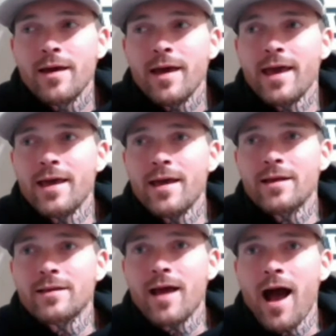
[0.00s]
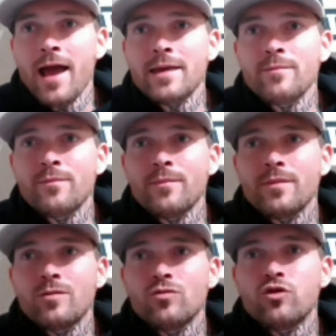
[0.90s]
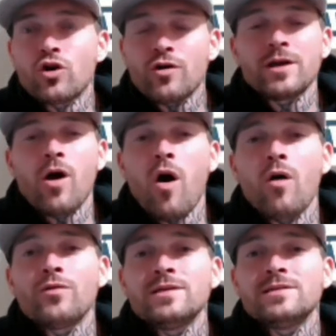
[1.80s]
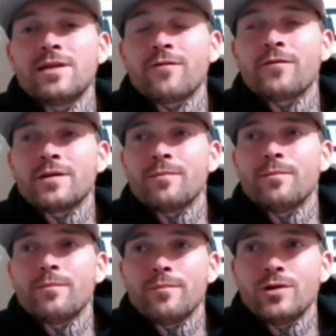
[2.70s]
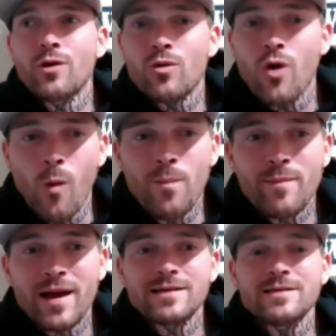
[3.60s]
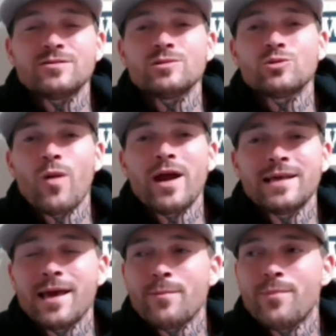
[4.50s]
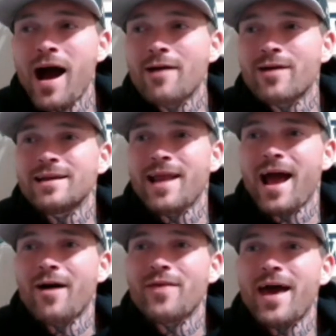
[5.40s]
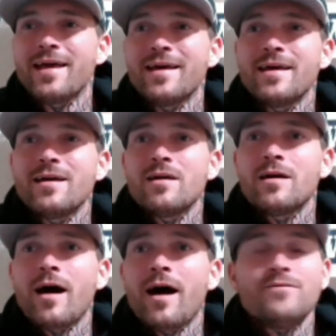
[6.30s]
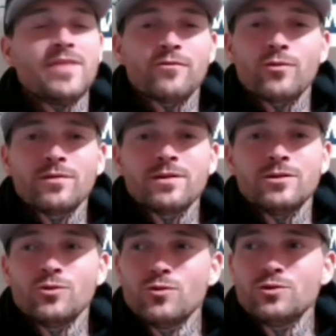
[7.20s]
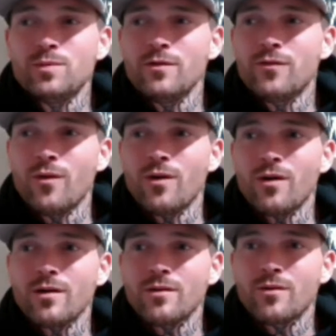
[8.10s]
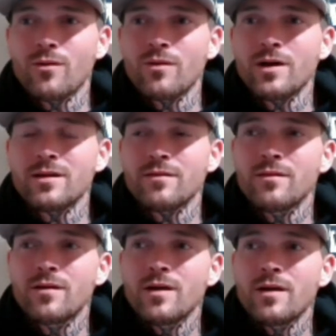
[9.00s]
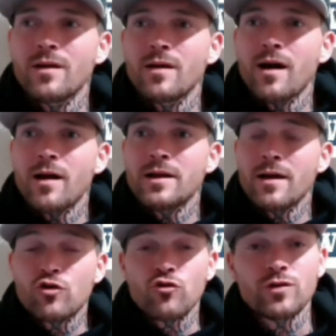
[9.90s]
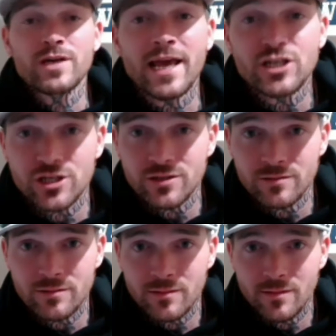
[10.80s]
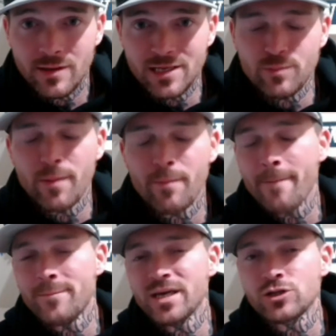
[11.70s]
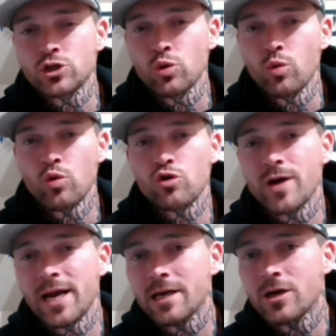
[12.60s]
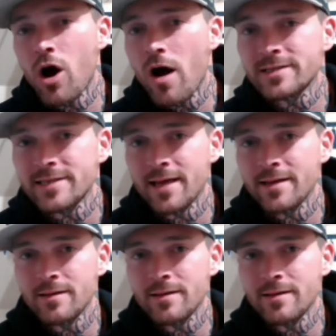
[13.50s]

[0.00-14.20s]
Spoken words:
And I'm learning all these different, coping mechanisms, way to get by right now that I've never really used before, and creation has been my biggest tool, creating content.